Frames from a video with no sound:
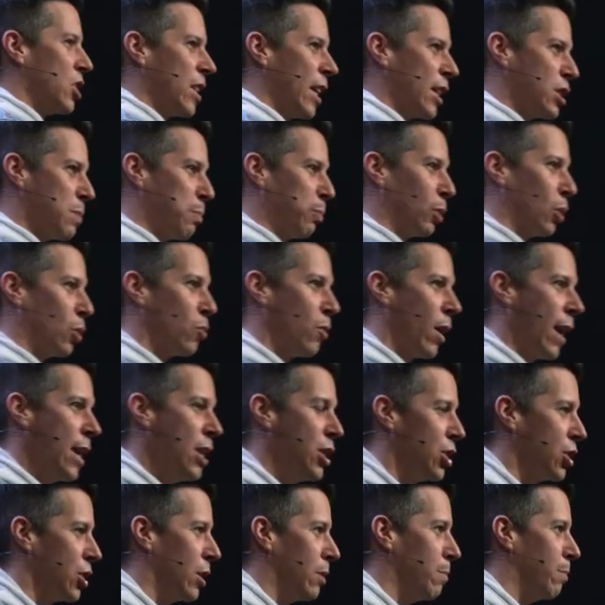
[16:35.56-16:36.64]

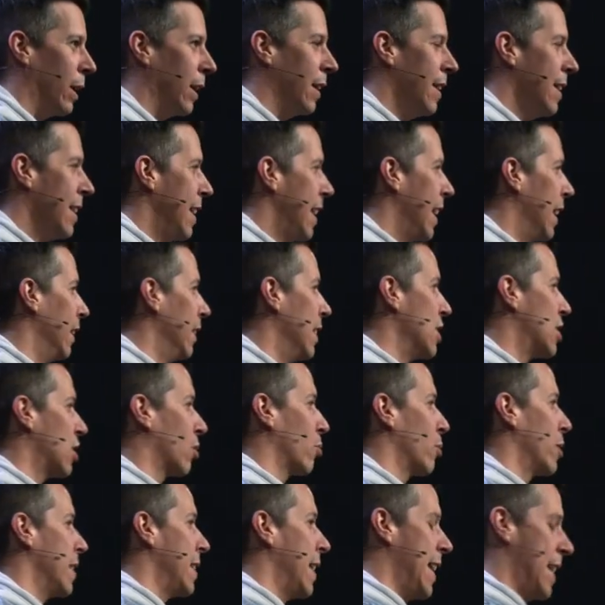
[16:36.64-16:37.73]
exploration. But in these
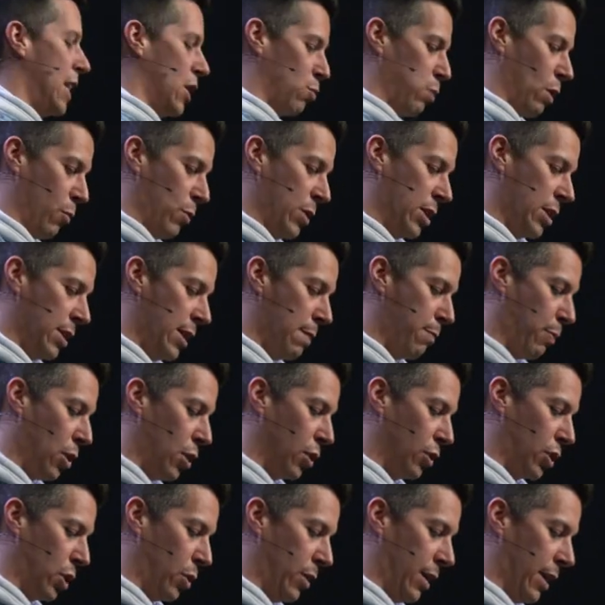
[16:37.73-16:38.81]
3 days, what we see Paul
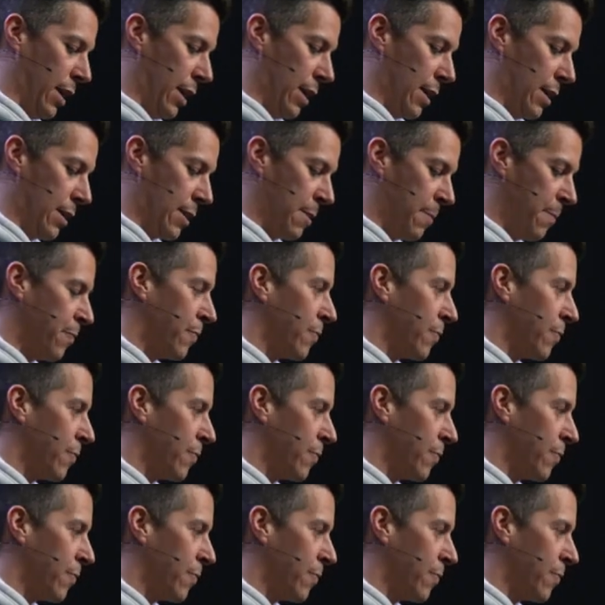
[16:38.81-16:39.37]
doing is